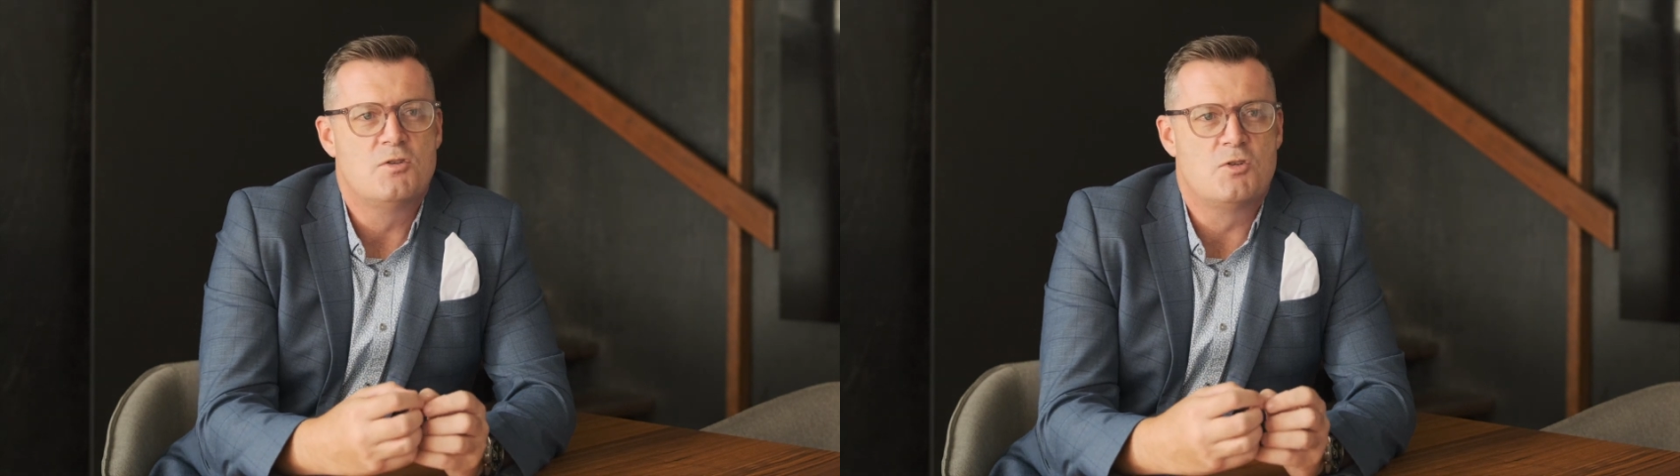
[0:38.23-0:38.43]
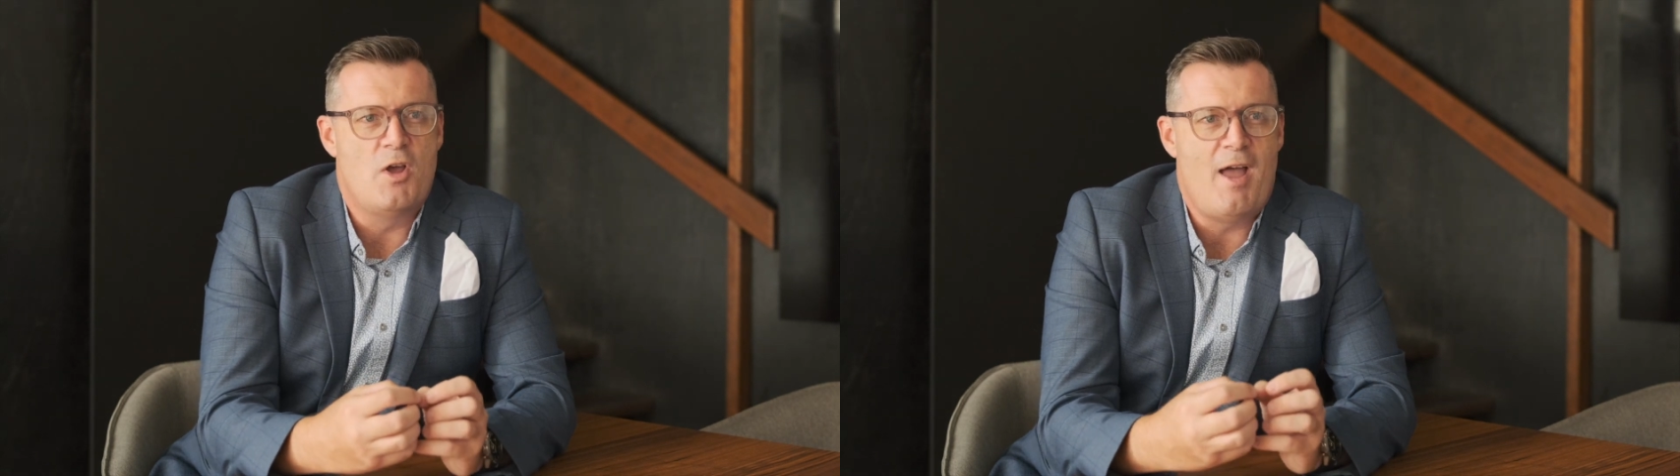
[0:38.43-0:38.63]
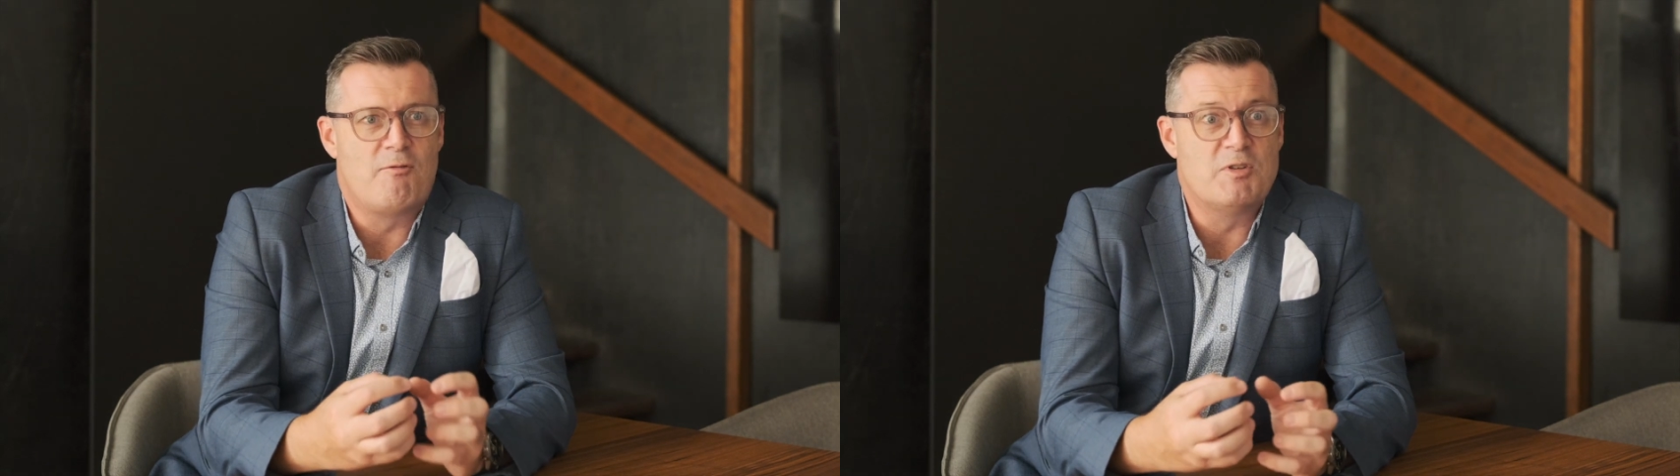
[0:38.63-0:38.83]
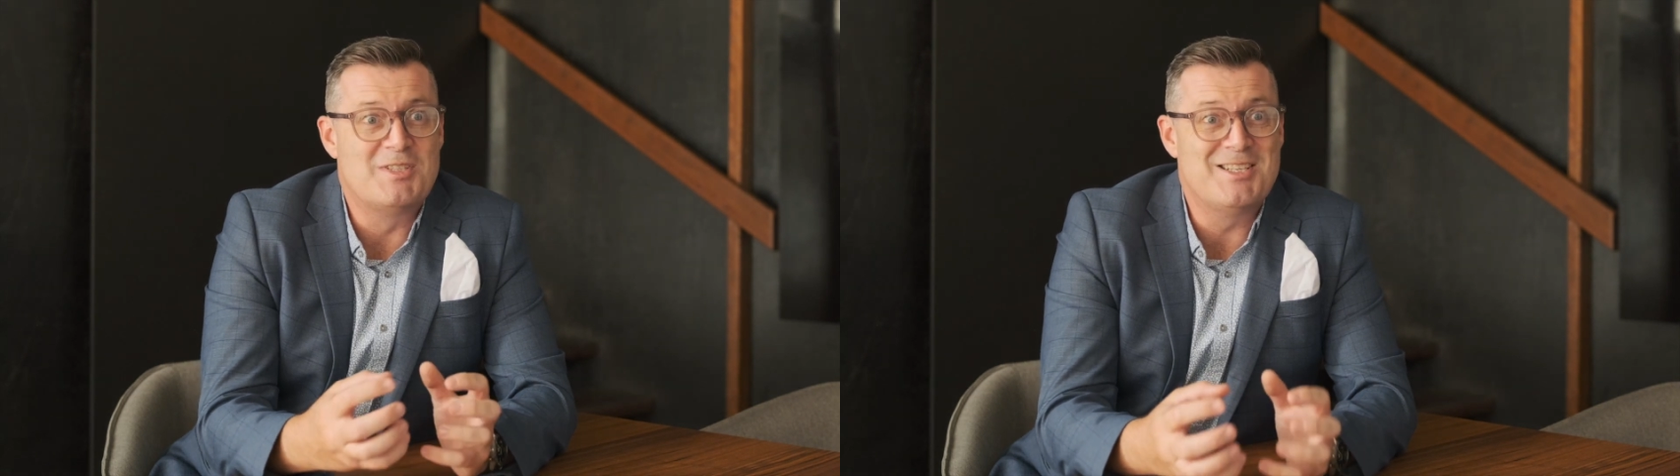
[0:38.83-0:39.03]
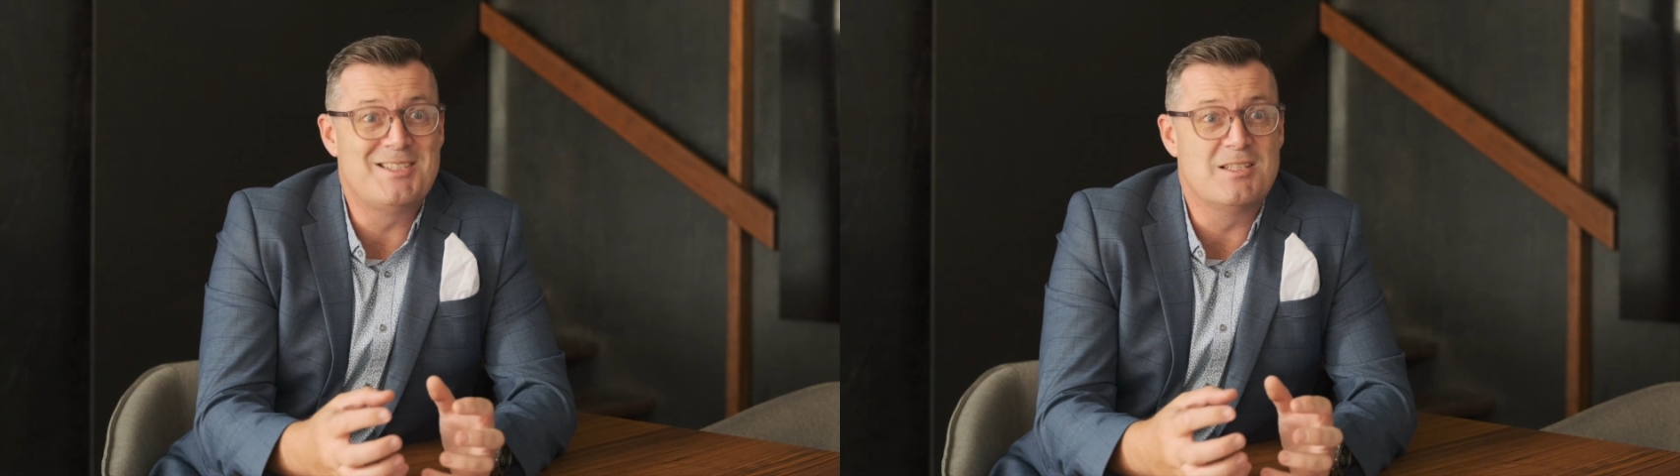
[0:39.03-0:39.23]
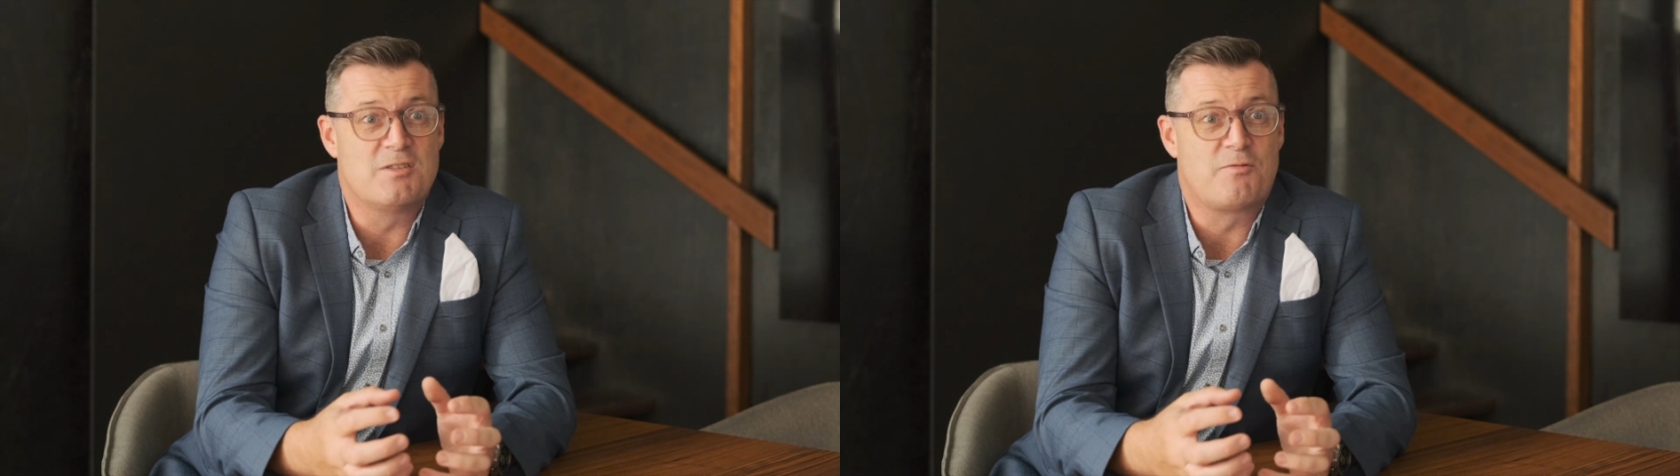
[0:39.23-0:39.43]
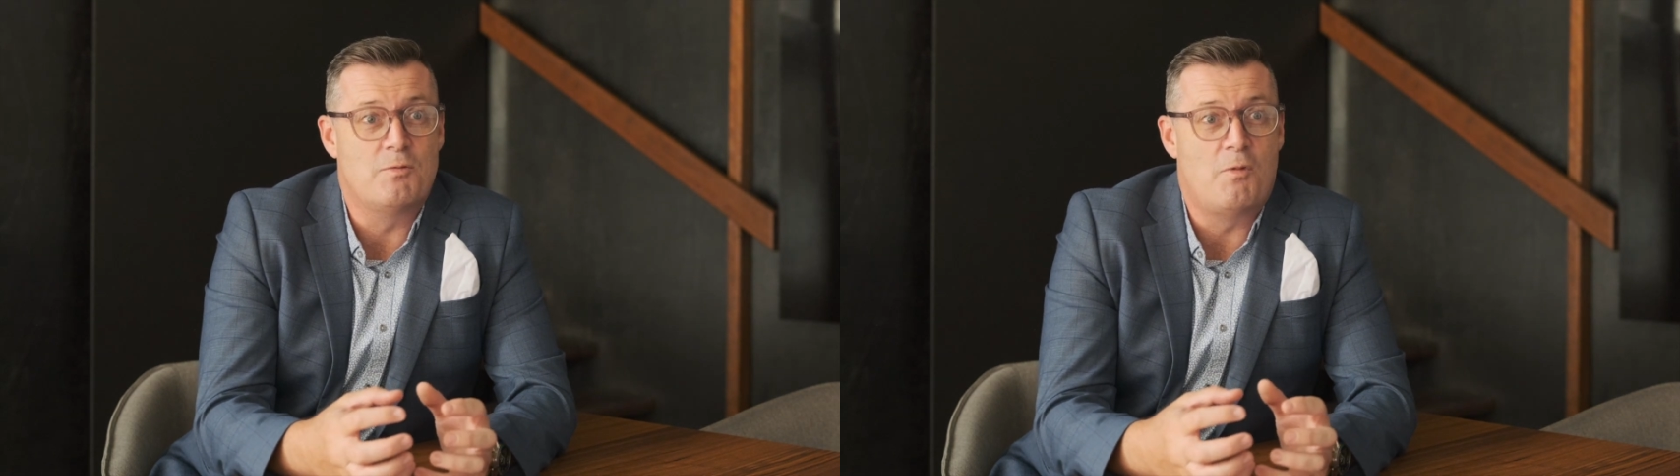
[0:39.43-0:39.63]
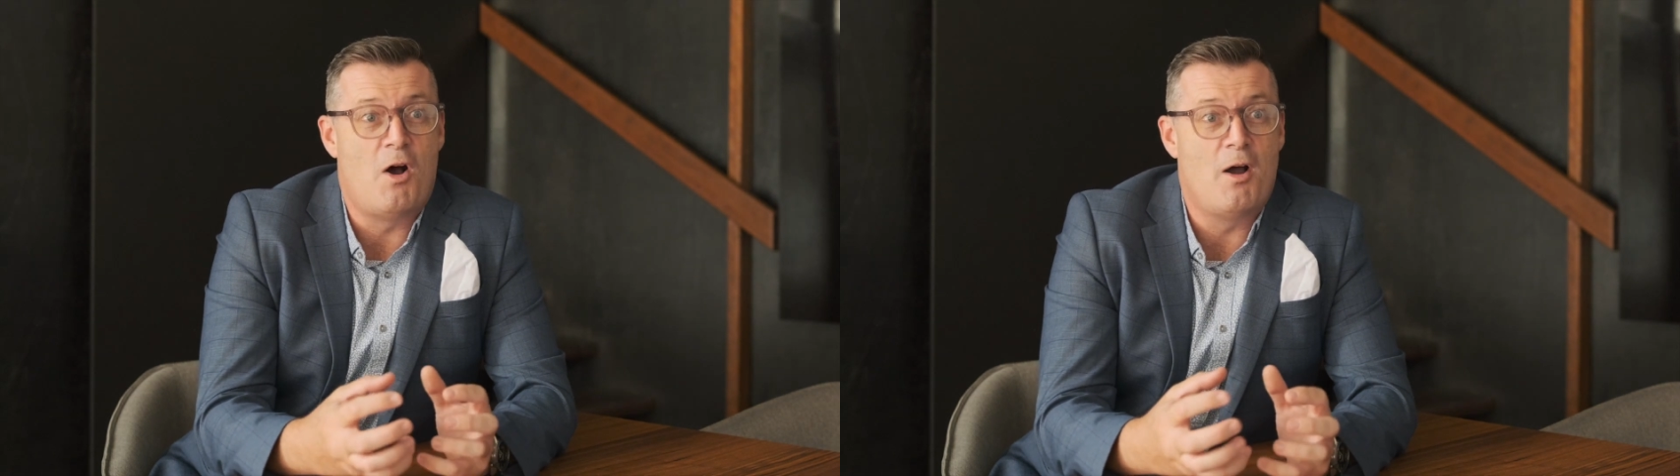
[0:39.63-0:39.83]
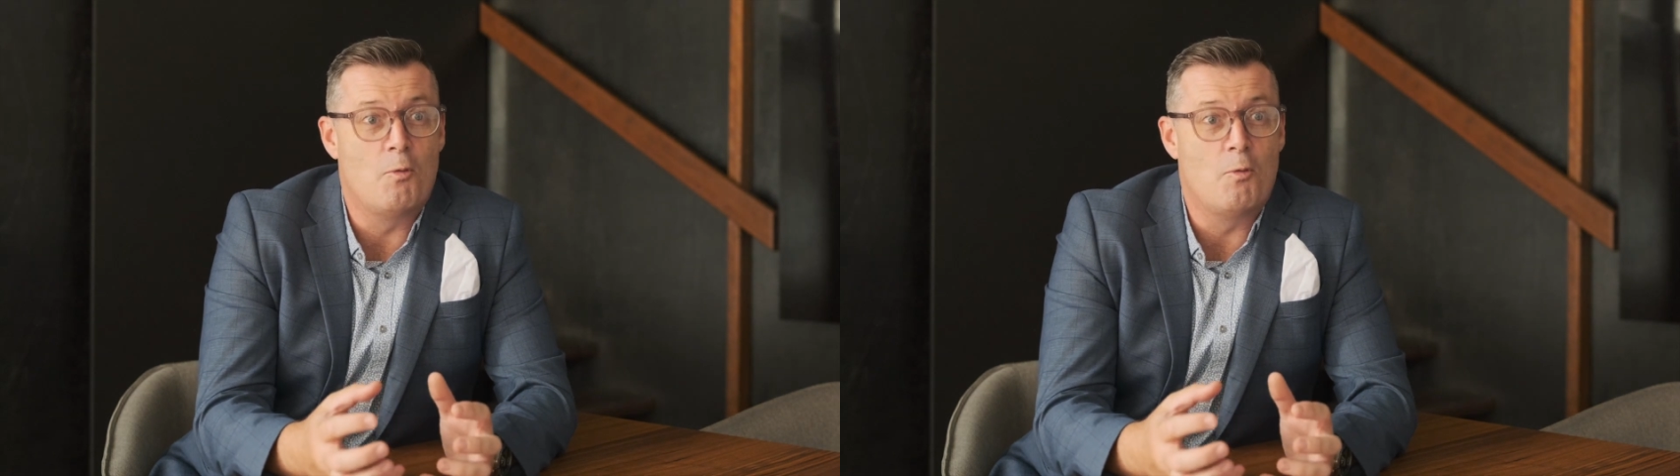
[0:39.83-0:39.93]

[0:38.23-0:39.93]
to have resistance from high